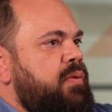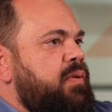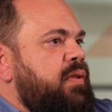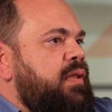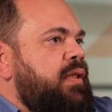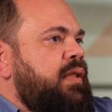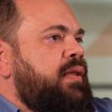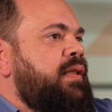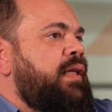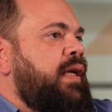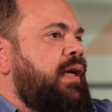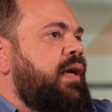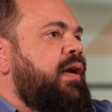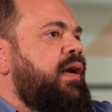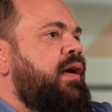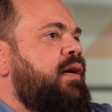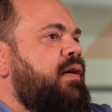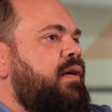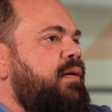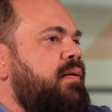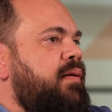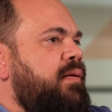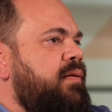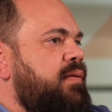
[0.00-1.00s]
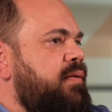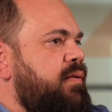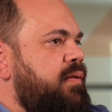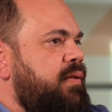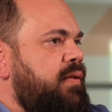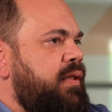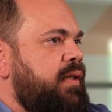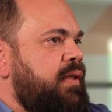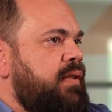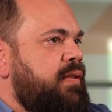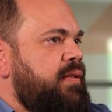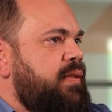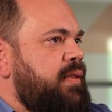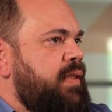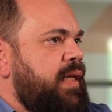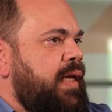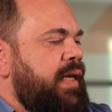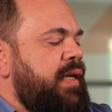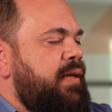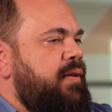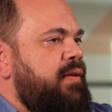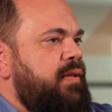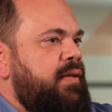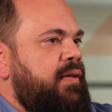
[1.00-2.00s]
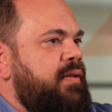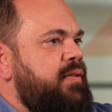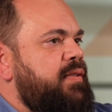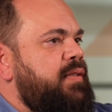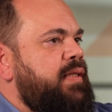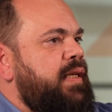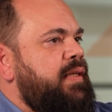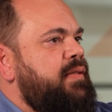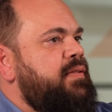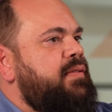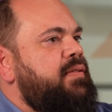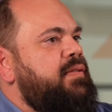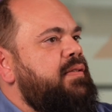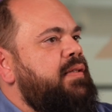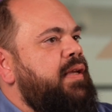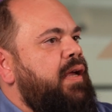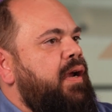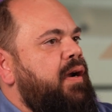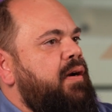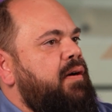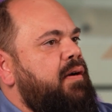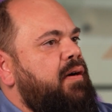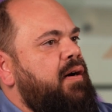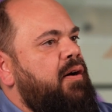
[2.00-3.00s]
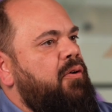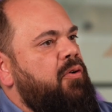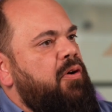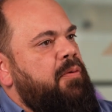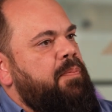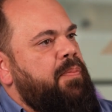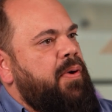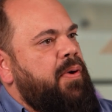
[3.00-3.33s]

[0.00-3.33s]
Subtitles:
They are, in a sense, they are our